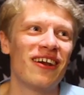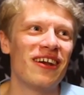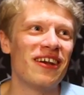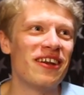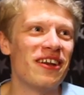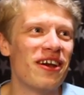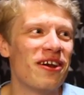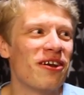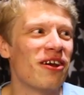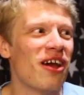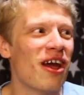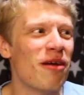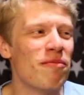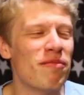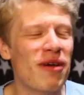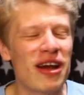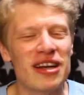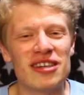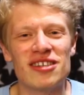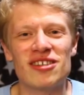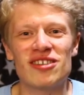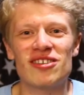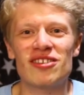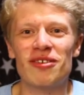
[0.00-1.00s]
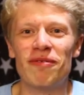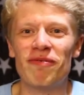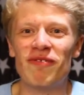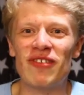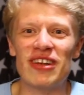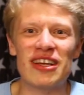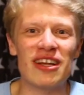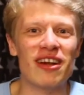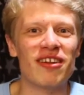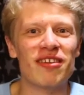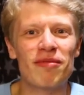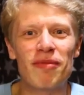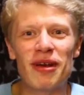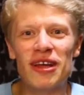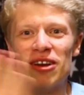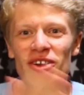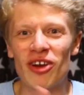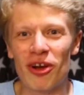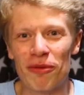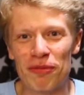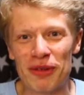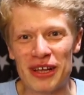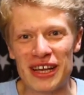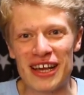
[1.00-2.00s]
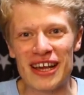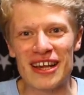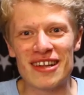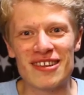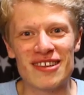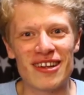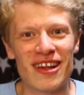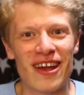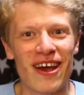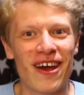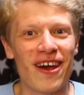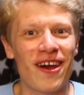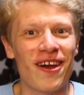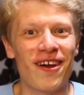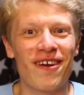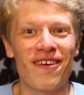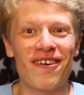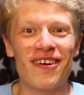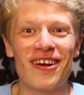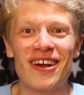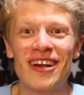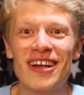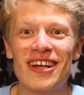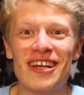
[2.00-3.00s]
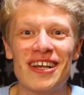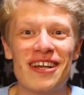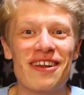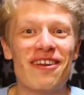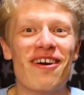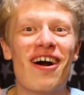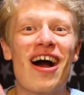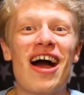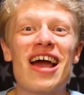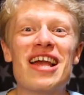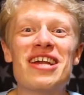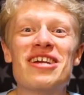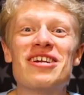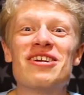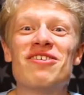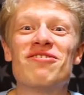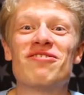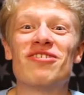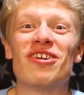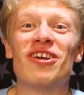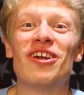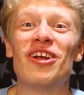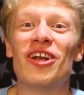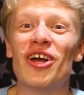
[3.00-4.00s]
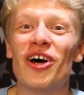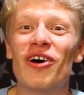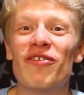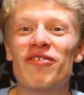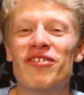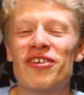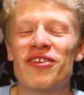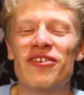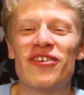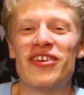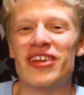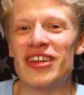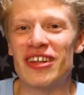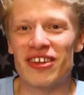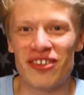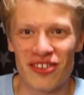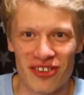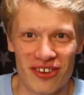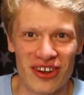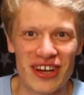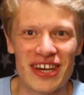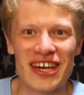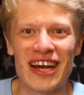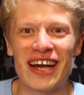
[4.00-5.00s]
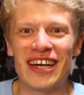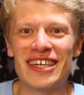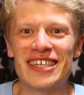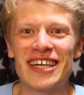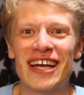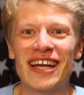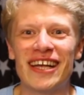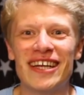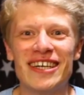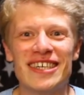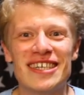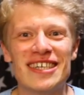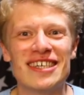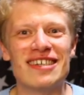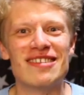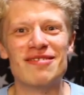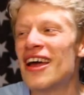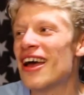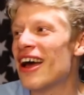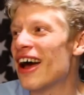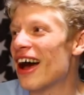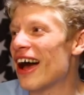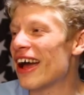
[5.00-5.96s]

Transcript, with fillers: you know, going back to some videos I made a couple years ago, you know, I used to love doing the sorting hat challenges.